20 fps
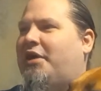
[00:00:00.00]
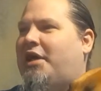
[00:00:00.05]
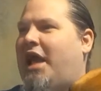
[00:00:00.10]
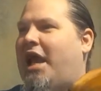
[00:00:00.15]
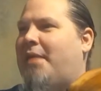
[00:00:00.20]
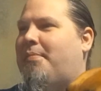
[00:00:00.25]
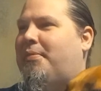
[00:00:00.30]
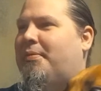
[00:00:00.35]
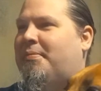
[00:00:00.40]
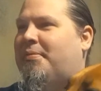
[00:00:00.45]

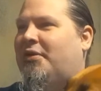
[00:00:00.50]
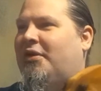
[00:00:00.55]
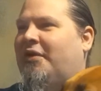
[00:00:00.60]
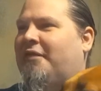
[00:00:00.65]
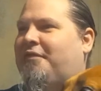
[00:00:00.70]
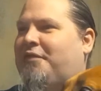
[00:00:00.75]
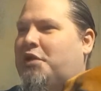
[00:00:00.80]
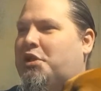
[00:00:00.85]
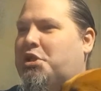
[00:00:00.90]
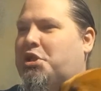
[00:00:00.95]
capable
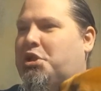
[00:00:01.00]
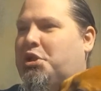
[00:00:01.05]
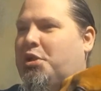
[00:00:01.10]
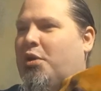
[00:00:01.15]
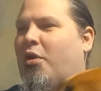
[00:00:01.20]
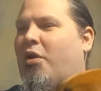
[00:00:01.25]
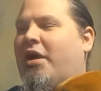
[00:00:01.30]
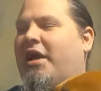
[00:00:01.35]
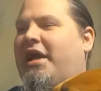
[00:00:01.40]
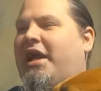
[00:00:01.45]
of
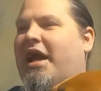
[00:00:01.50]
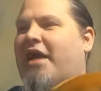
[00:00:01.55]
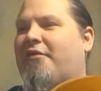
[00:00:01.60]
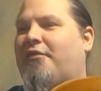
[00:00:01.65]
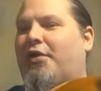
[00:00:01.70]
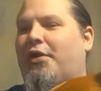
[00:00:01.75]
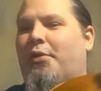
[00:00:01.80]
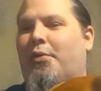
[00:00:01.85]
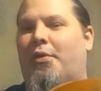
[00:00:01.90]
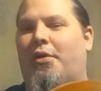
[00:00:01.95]
destroying
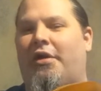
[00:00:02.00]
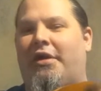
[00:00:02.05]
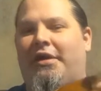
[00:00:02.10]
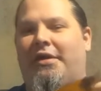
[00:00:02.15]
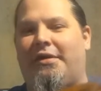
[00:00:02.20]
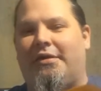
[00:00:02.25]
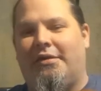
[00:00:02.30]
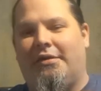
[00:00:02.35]
everyone.